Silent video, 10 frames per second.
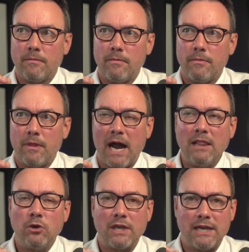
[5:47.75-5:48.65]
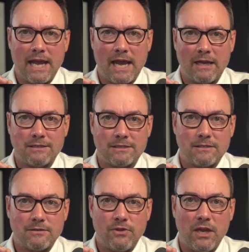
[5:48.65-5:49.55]
I look at it as
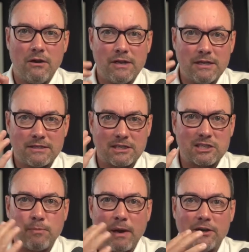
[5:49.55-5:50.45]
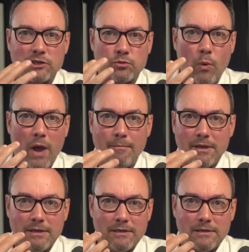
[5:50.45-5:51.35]
there is a spider's web
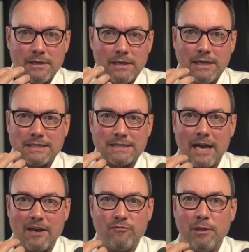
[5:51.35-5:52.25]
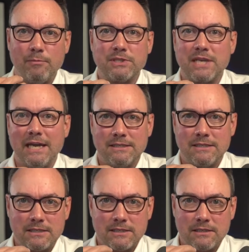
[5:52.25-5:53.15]
inside of people's heads.
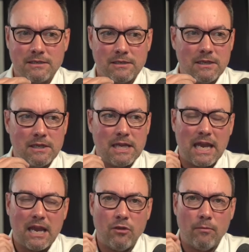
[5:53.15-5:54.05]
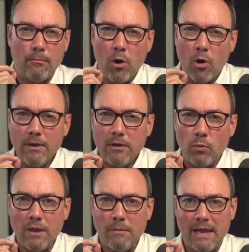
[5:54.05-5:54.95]
And the moment we
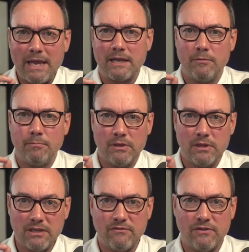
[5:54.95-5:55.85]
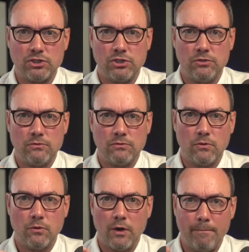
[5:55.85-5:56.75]
make it a belief issue
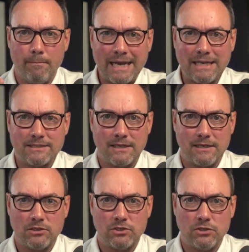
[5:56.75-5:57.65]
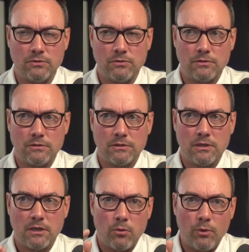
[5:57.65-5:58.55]
or a mindset issue,
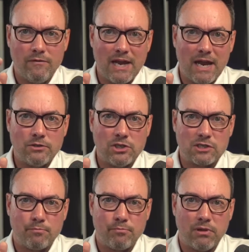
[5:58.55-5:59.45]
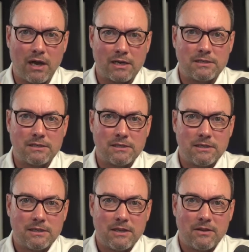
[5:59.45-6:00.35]
we've now just plucked
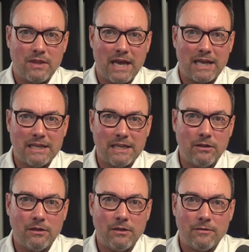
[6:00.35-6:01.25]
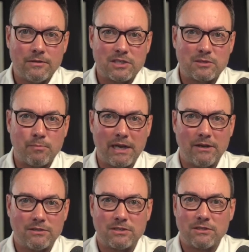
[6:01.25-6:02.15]
that little
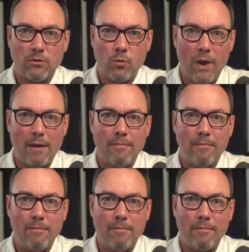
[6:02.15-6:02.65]
spider's web.